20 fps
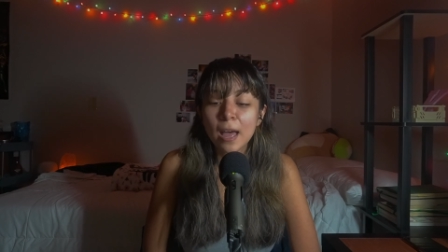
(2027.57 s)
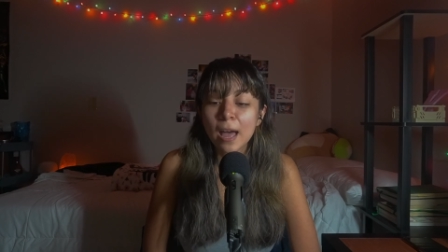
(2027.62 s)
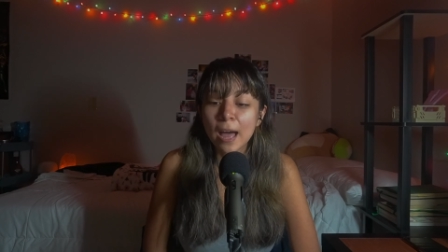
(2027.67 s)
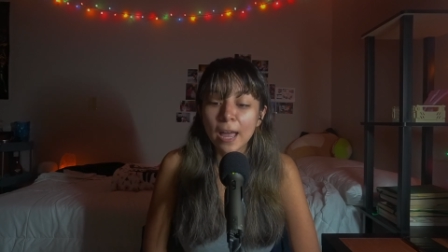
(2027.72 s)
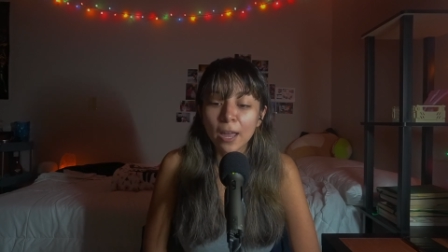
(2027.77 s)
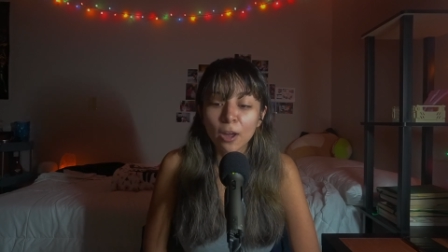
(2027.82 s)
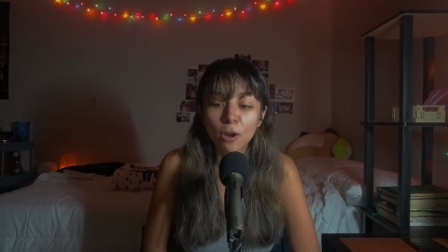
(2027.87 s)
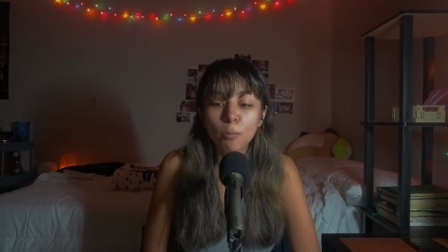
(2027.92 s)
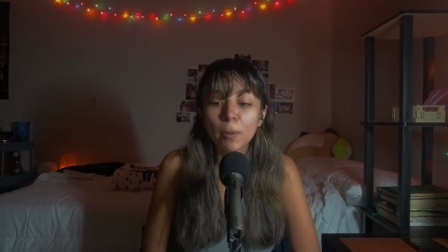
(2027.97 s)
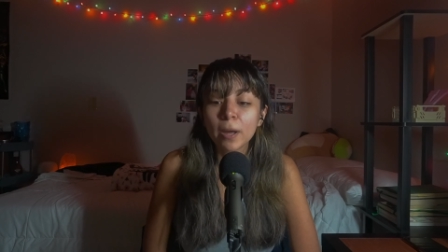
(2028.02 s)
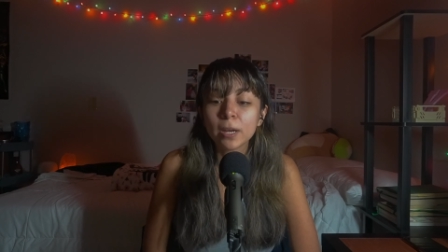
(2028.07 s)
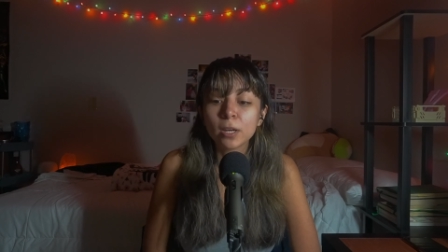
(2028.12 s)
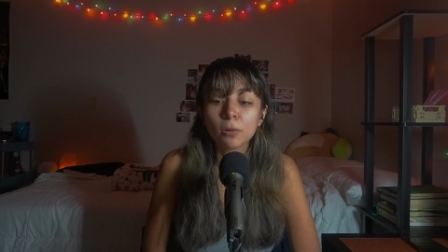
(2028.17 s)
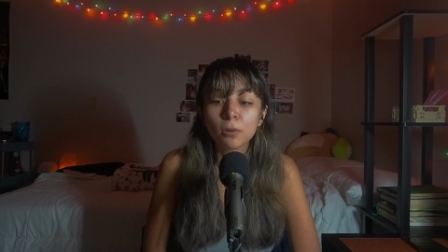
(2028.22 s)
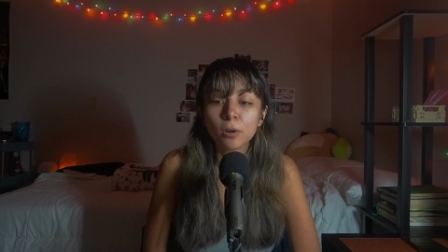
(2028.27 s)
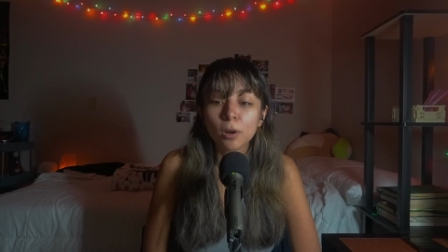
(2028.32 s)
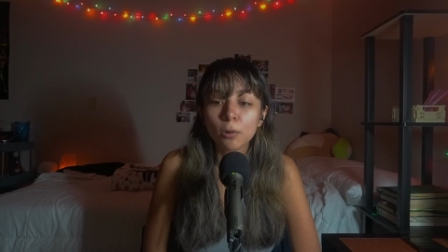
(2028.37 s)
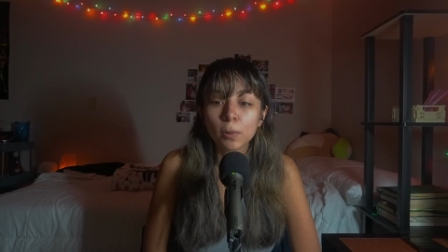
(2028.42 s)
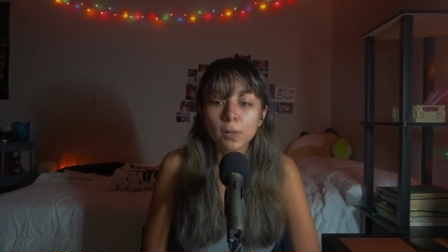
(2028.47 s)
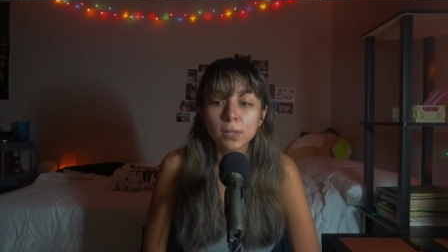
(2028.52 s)
I hope I don't
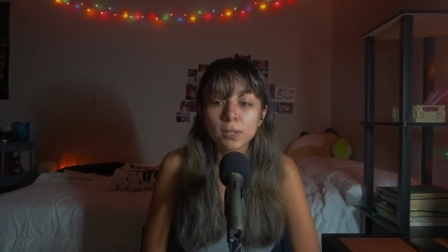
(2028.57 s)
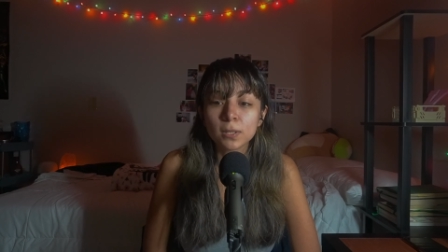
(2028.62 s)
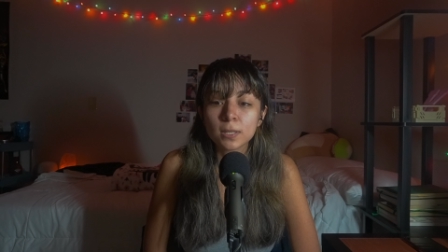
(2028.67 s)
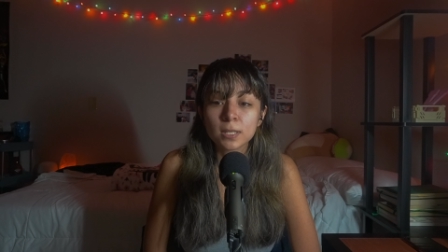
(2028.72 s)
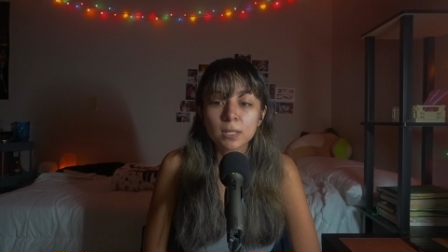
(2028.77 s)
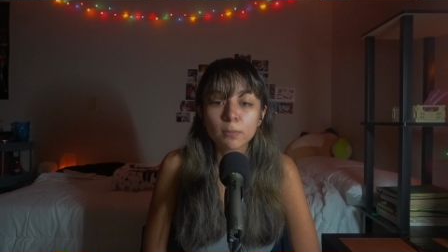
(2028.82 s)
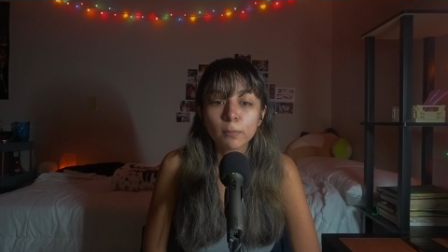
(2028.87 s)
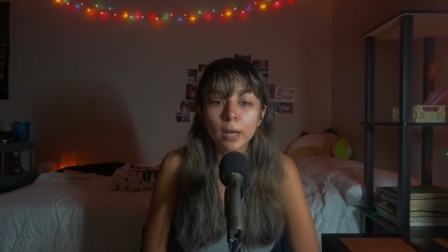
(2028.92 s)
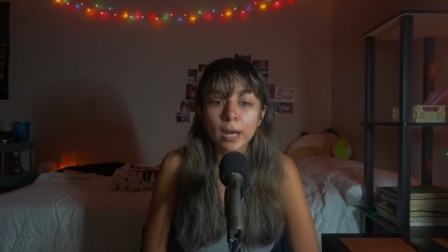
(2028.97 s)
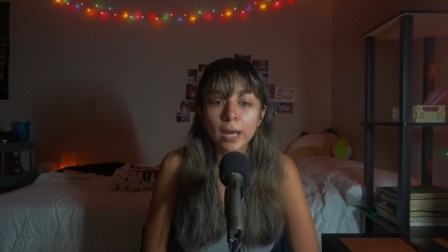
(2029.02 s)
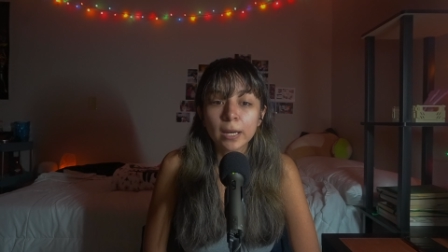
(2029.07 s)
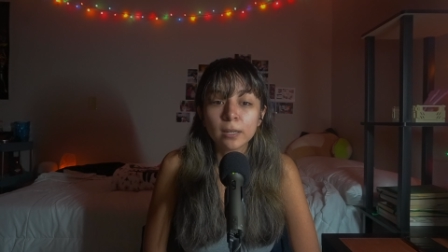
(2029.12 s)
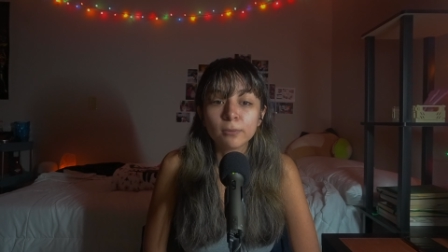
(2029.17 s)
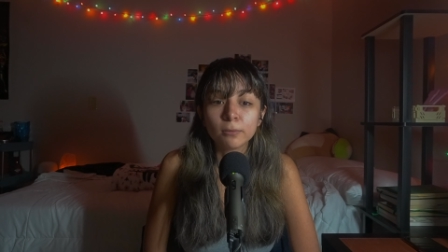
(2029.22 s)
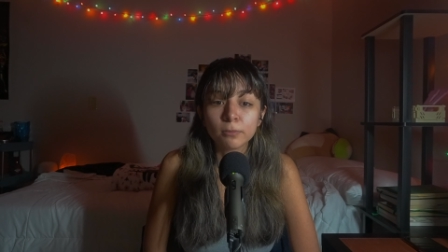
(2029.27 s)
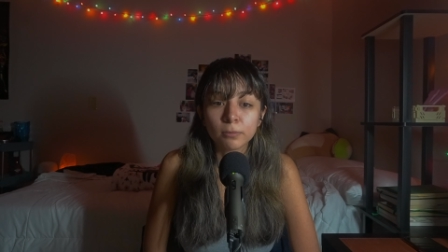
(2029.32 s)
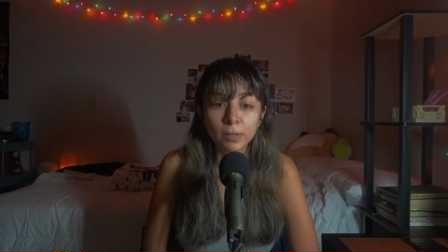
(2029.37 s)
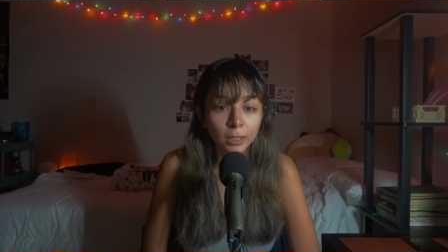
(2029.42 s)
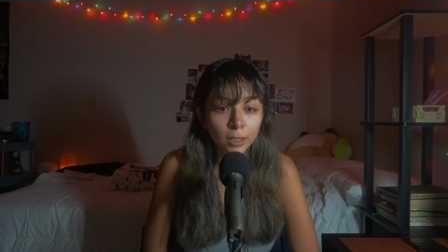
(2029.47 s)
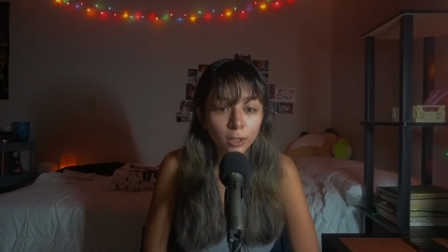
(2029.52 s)
go into some kind of
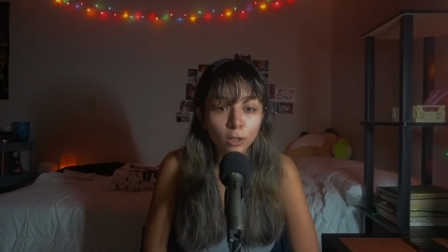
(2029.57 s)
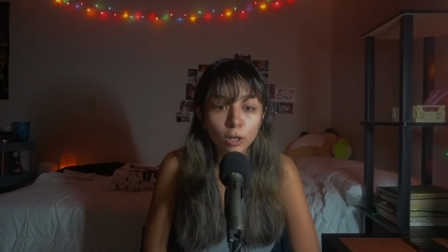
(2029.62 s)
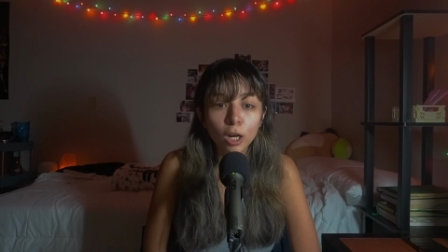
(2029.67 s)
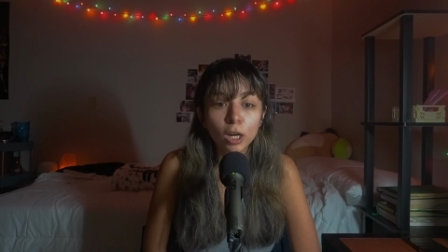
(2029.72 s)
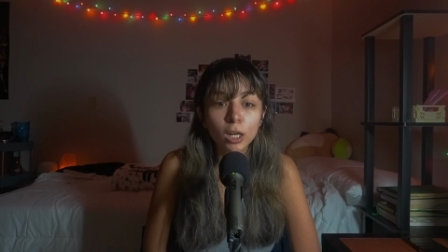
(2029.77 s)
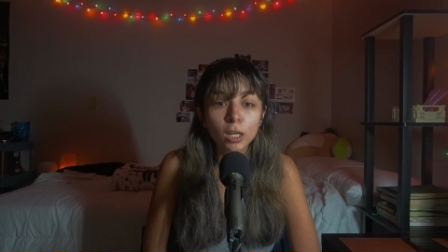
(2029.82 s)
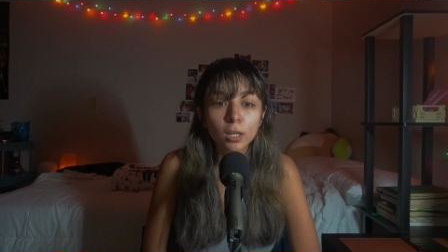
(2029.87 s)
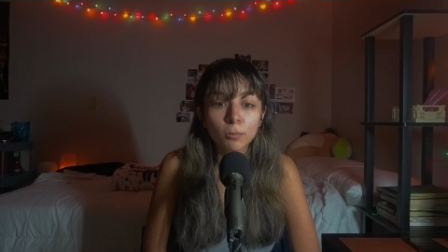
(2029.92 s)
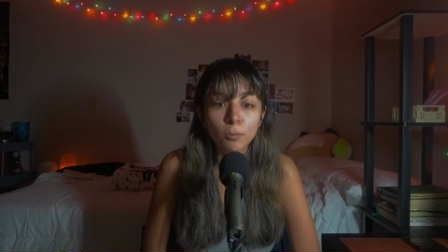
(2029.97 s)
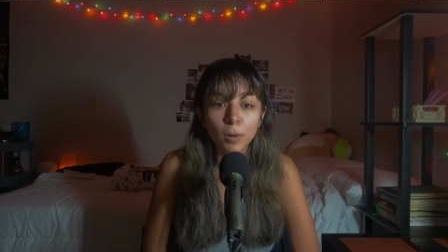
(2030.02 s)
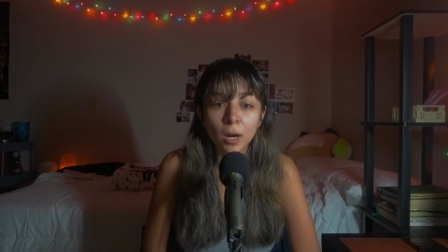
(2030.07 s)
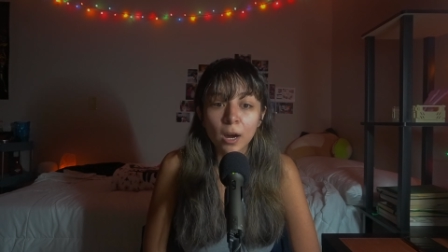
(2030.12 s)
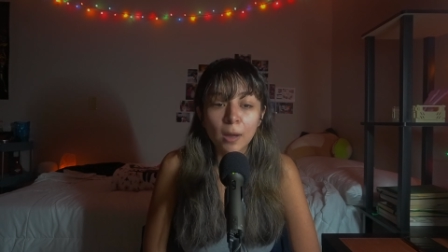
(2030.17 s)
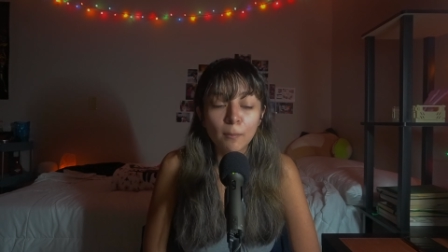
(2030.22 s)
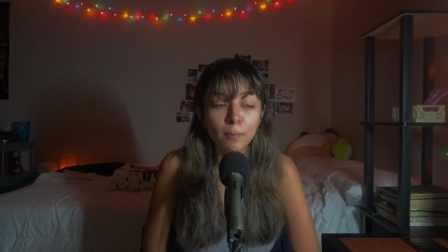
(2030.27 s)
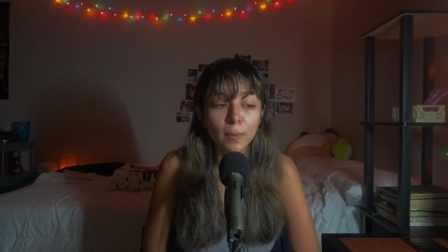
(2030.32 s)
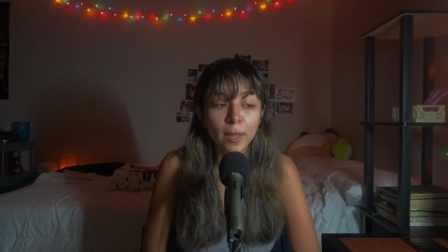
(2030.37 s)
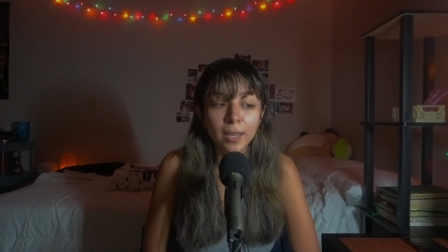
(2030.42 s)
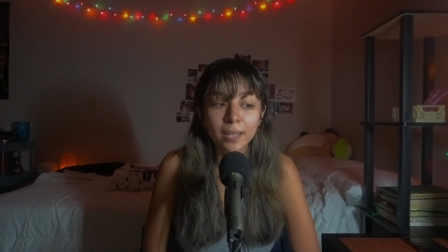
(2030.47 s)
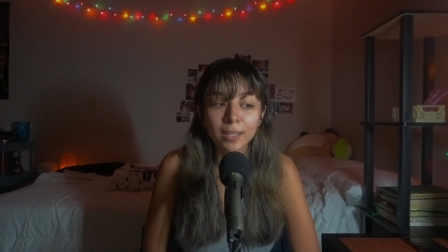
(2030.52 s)
villain arc where
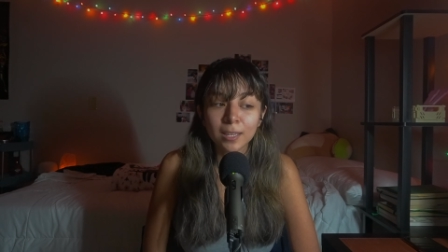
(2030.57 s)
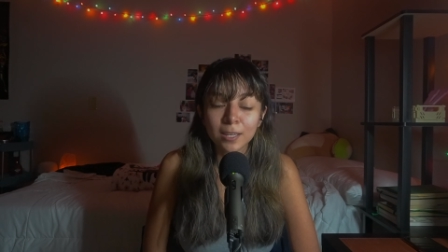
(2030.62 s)
I'm like,